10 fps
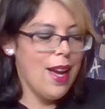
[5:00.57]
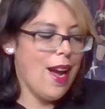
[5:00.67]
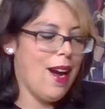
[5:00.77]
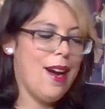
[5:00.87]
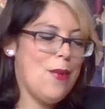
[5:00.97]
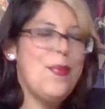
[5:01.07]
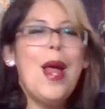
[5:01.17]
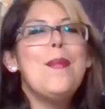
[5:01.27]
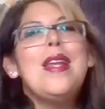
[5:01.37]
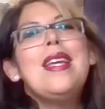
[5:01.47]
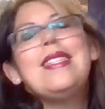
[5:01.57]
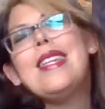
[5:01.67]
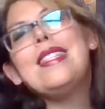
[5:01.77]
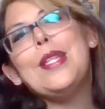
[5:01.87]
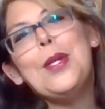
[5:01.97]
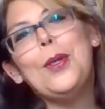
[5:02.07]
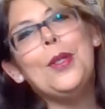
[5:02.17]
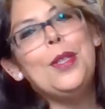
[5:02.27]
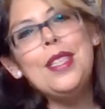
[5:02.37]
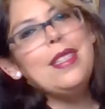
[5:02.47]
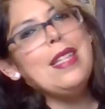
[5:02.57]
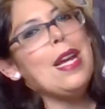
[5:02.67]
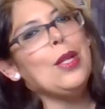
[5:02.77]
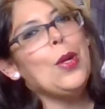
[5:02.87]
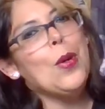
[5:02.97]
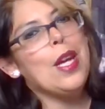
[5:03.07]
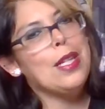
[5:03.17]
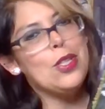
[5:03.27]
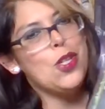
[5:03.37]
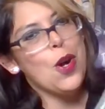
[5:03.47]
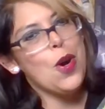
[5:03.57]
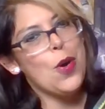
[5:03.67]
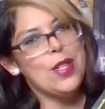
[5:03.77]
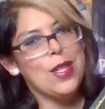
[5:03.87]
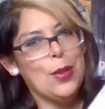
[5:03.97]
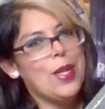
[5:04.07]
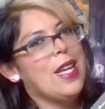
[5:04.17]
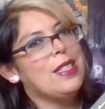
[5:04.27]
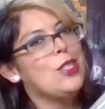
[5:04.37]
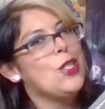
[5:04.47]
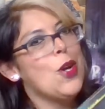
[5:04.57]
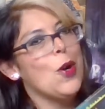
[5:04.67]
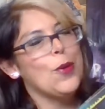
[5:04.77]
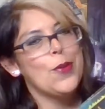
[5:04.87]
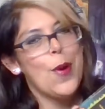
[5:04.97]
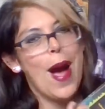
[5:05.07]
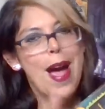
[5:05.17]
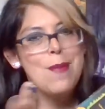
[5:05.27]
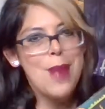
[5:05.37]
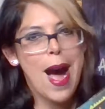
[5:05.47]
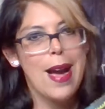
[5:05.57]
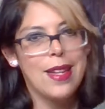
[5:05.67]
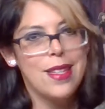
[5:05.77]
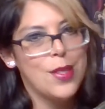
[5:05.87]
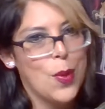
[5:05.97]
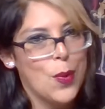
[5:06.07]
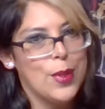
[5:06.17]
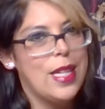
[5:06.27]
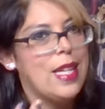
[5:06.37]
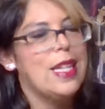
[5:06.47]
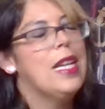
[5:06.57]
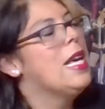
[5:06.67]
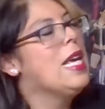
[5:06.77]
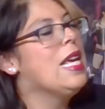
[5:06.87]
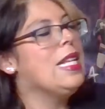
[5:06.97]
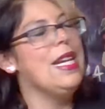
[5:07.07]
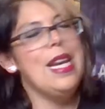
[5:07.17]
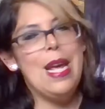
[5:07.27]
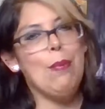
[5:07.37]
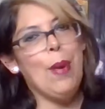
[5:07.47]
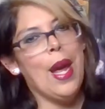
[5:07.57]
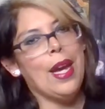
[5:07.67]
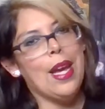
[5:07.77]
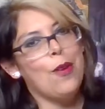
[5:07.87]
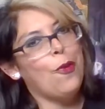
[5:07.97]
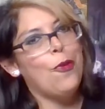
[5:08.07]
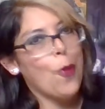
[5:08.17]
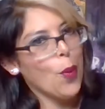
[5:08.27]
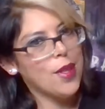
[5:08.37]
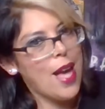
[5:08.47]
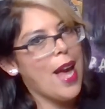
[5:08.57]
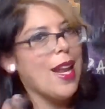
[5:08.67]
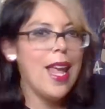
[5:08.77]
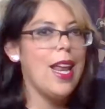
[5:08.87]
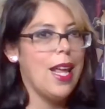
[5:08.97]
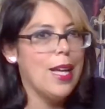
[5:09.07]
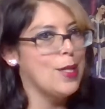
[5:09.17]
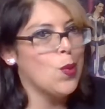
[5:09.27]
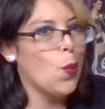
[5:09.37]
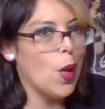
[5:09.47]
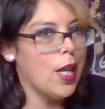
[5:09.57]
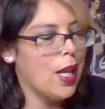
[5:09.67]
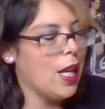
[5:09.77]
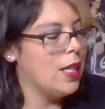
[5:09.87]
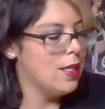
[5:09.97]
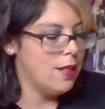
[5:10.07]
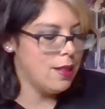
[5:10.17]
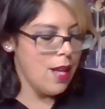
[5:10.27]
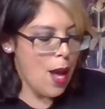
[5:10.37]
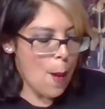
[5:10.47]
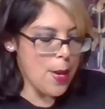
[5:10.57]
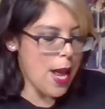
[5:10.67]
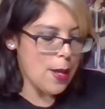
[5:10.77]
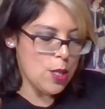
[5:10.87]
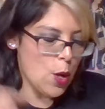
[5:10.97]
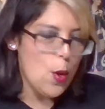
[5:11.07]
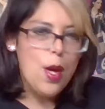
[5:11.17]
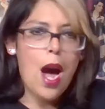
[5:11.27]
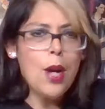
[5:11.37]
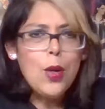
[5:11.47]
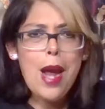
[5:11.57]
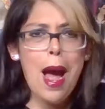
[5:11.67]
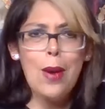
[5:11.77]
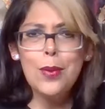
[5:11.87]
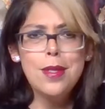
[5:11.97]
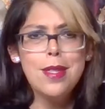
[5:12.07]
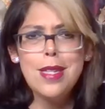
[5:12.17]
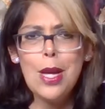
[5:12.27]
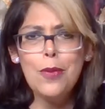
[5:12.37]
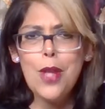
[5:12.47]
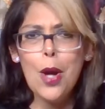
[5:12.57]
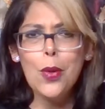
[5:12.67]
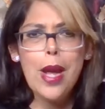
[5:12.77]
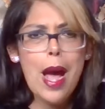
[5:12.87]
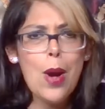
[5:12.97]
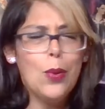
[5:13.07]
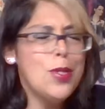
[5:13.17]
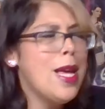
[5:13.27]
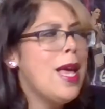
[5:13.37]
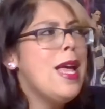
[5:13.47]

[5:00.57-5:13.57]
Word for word: Uh, but I mean, it's it's a little Nickelodeon show. It's a little kids show, so I'm not gonna totally nitpick it for that. It is what it is. But yeah, so Hungry Hounds, The tale of the Hungry Hounds,